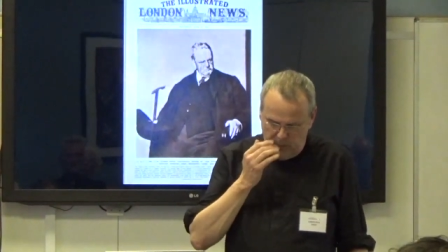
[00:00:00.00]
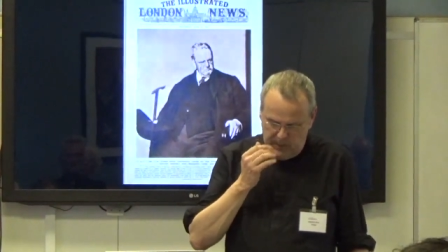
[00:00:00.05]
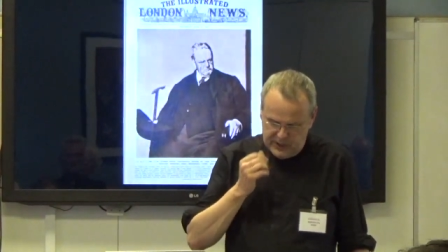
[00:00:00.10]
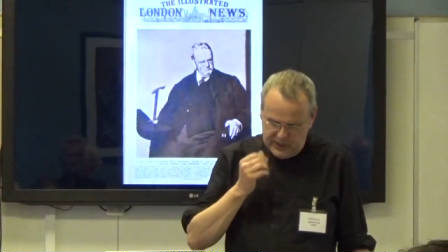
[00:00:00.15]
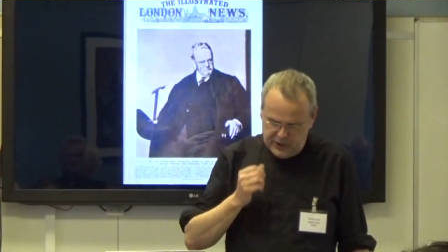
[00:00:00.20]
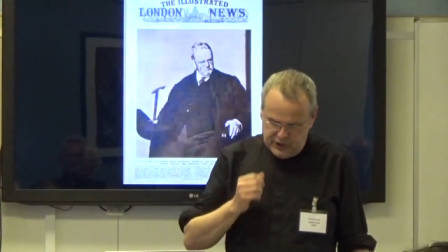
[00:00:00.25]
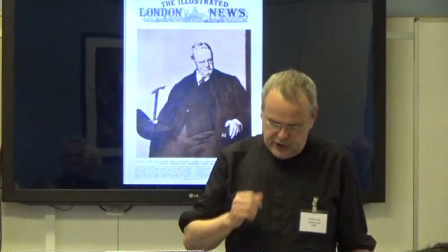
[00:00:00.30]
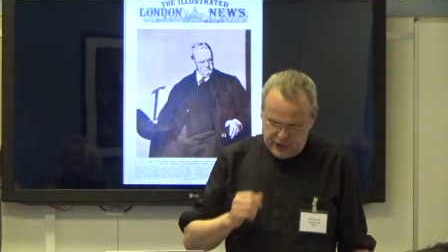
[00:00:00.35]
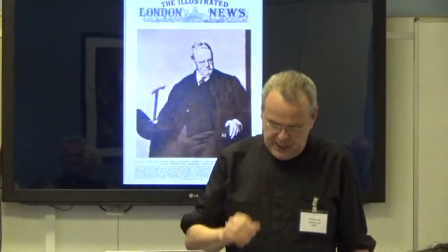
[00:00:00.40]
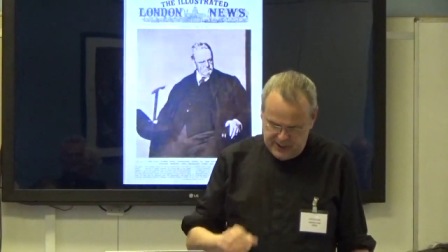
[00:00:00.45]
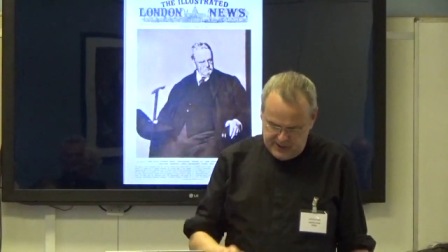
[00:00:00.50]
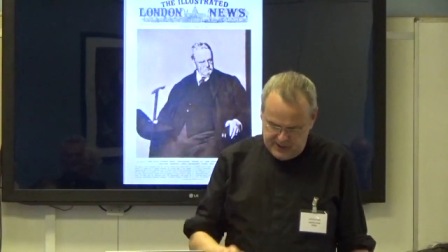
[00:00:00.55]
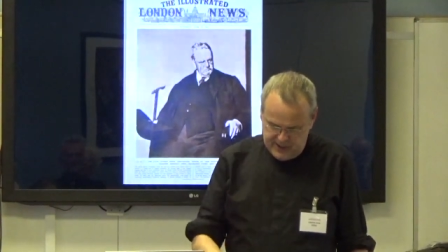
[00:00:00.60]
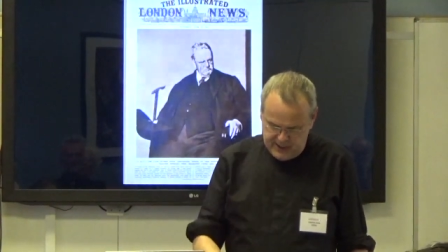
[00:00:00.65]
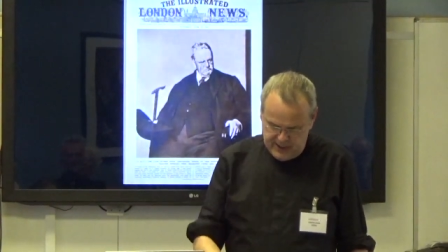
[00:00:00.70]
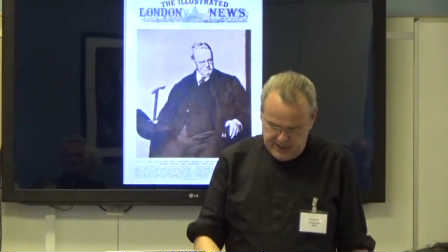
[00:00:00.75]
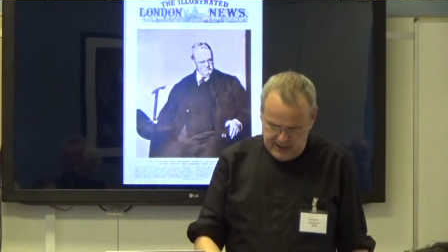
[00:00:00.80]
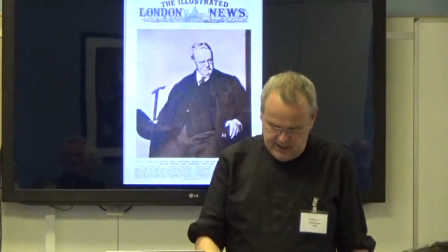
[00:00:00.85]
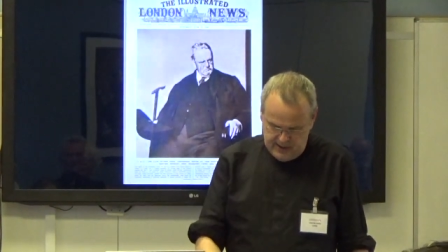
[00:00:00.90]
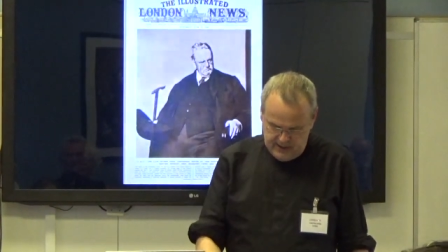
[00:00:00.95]
which
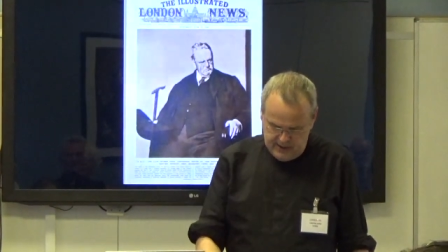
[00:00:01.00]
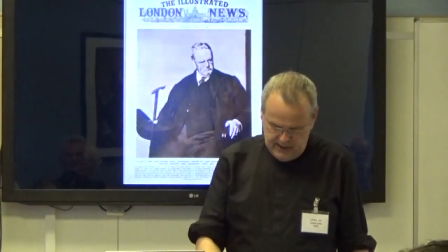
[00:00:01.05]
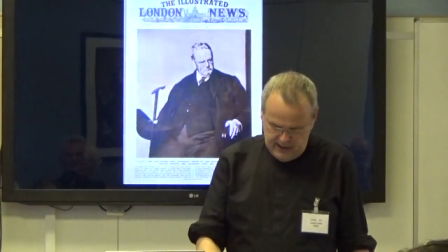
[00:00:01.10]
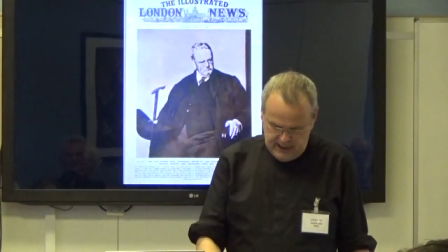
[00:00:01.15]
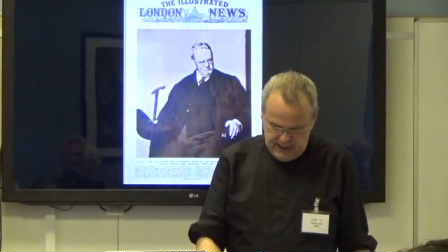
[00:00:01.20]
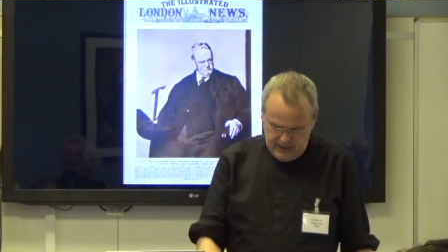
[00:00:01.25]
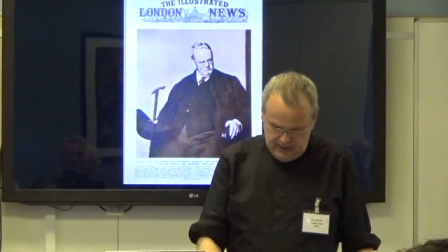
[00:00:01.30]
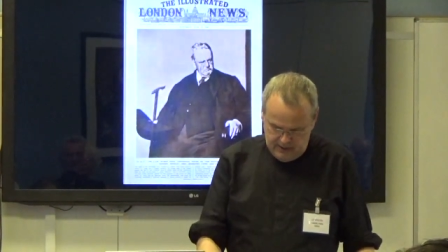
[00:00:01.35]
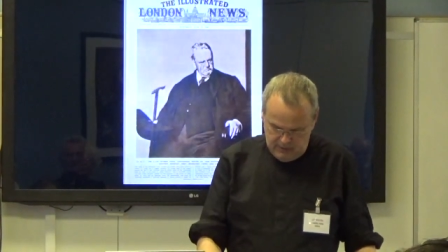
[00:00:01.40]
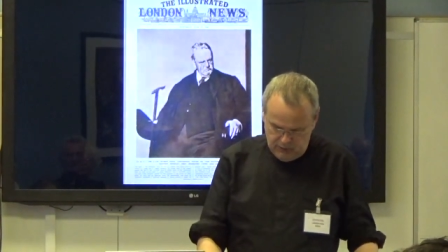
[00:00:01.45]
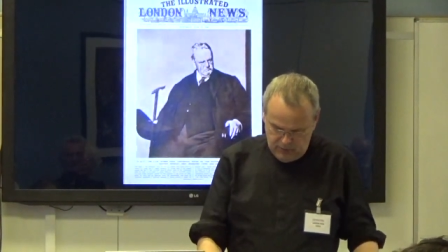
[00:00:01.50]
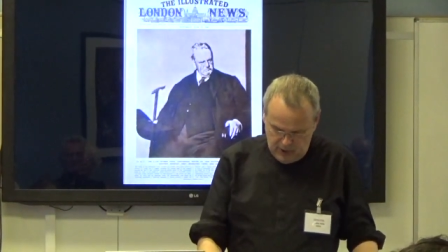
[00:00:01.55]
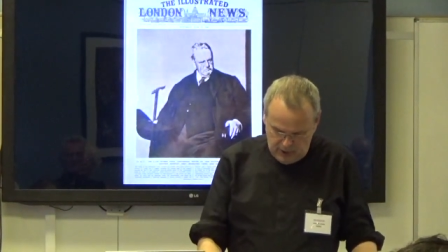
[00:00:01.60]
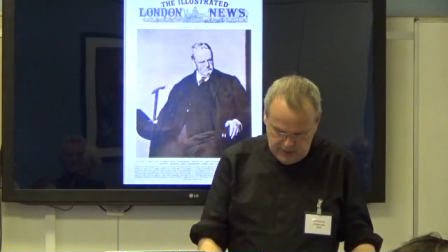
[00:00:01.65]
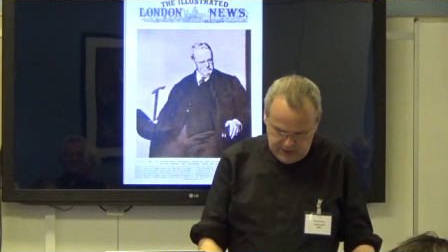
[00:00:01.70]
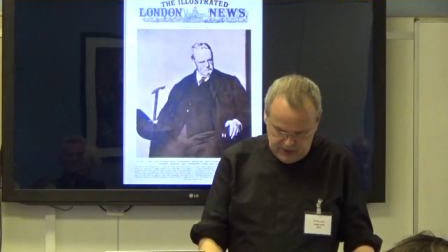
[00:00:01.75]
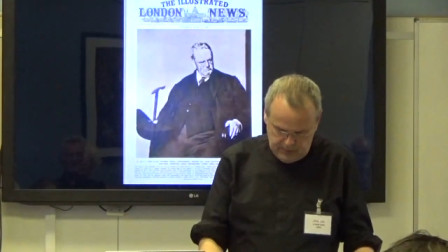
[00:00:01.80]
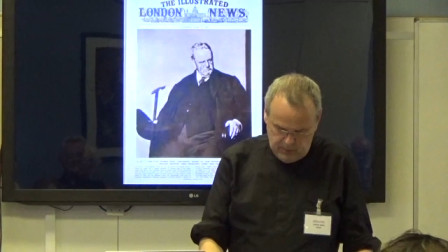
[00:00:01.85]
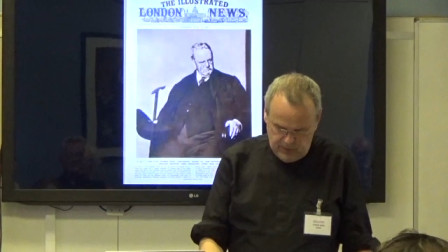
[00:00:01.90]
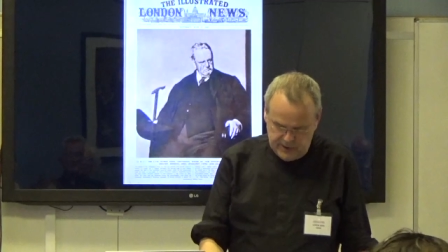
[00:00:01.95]
Chesterton uh,
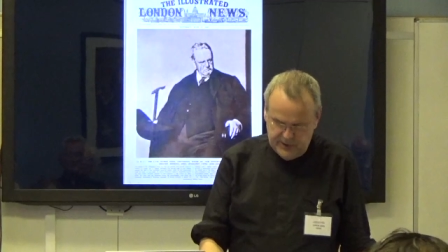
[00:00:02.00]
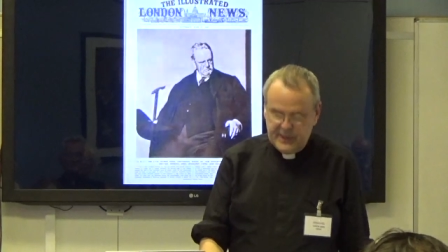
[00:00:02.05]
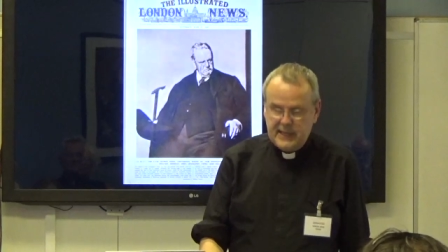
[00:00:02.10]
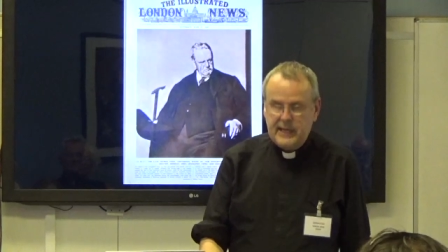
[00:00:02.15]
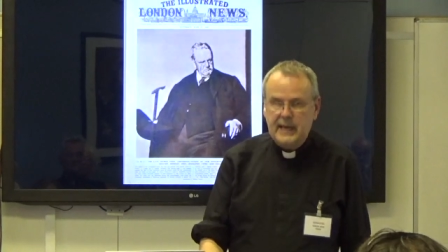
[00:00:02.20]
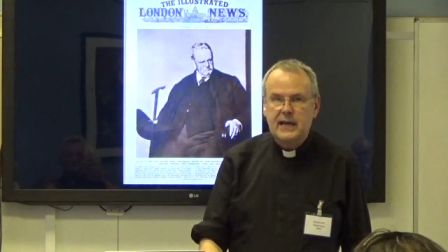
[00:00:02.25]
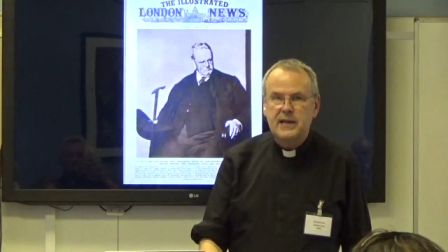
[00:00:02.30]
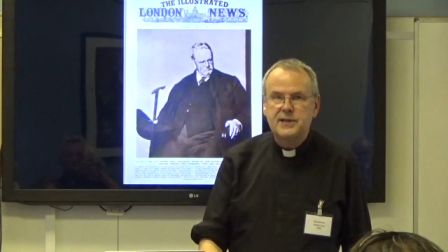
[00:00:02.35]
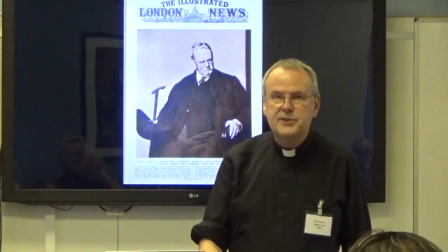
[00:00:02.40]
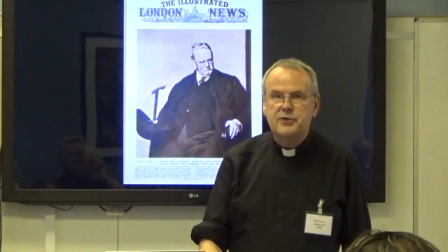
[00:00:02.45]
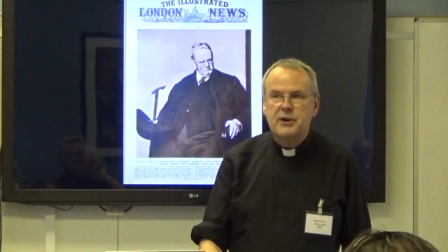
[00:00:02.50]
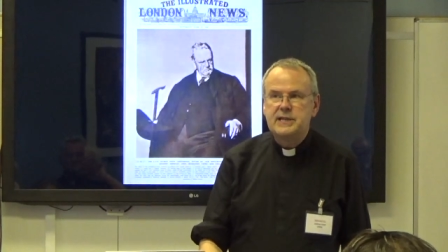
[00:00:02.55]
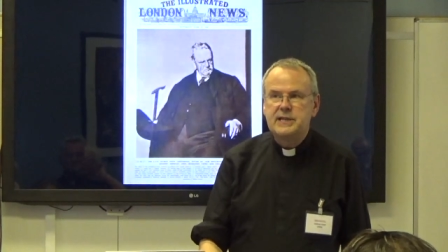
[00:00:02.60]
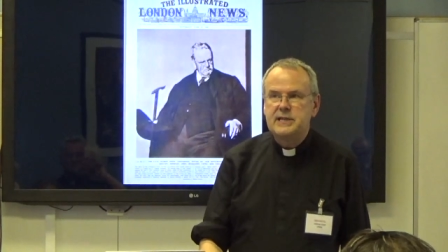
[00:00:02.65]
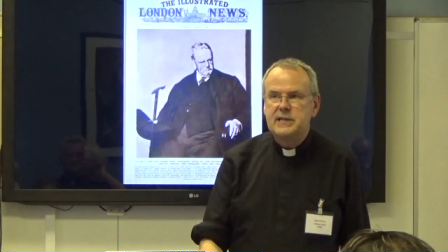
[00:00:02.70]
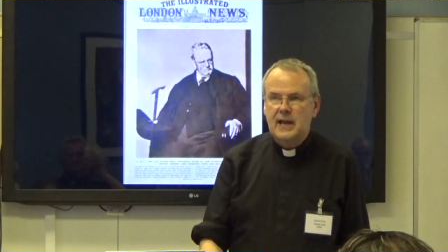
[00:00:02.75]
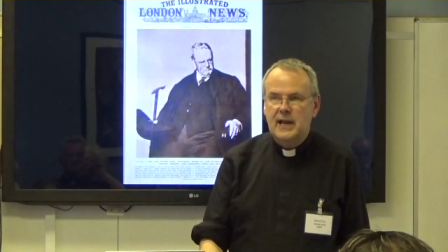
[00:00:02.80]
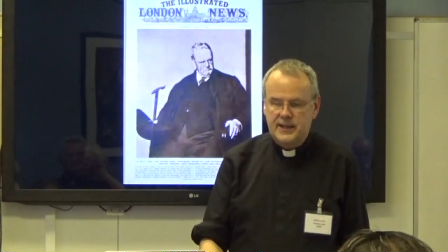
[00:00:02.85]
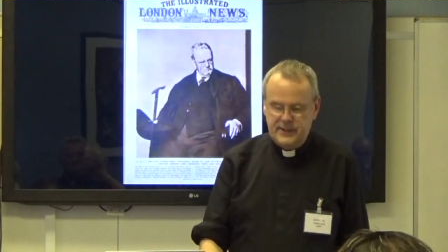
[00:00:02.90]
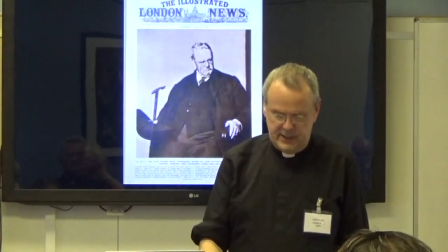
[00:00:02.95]
wrote was the
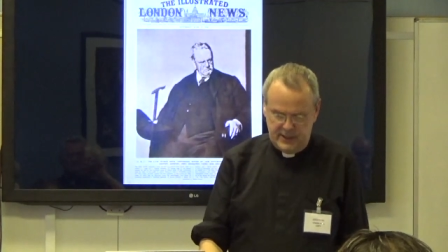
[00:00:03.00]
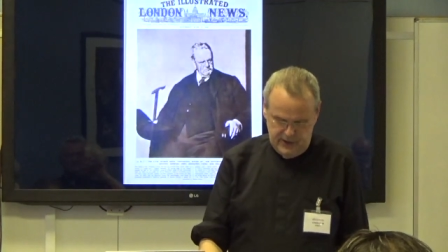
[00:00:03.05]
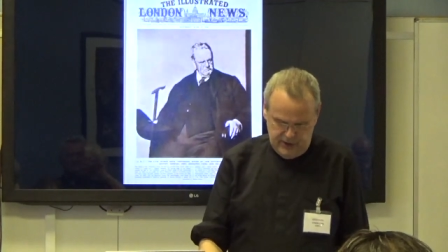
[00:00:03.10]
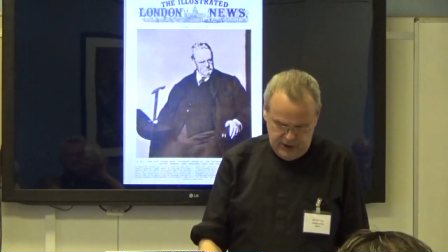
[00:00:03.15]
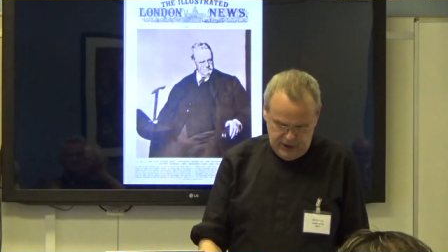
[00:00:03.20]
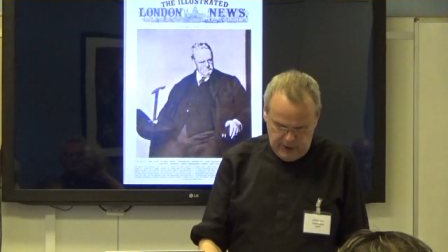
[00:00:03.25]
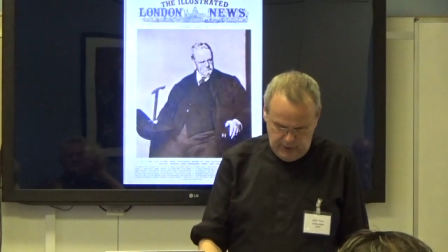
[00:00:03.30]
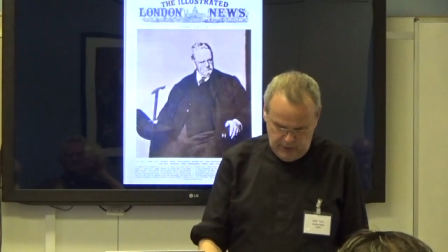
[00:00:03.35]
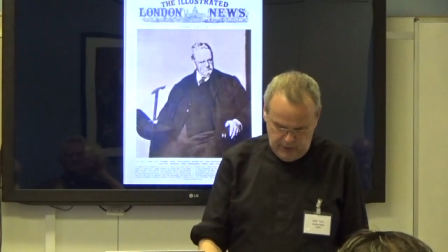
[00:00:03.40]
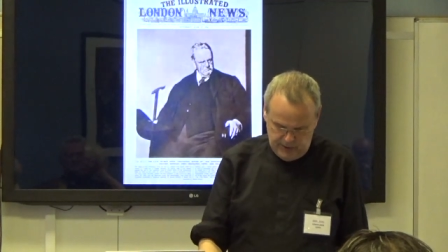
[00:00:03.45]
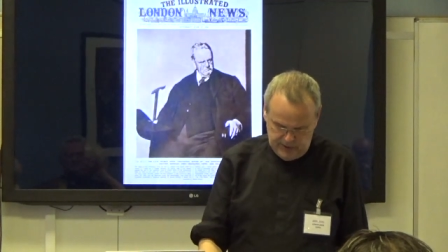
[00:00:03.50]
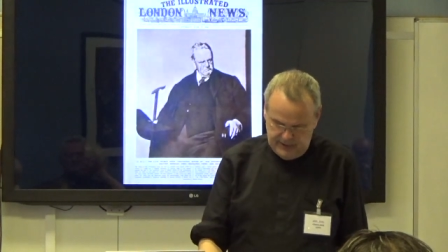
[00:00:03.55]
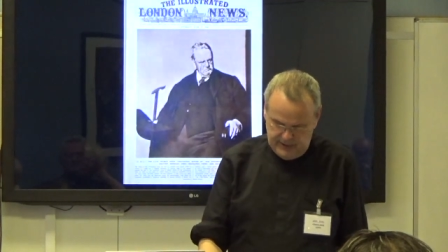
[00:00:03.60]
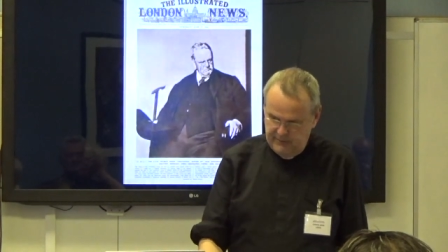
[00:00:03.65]
Illustrated London News.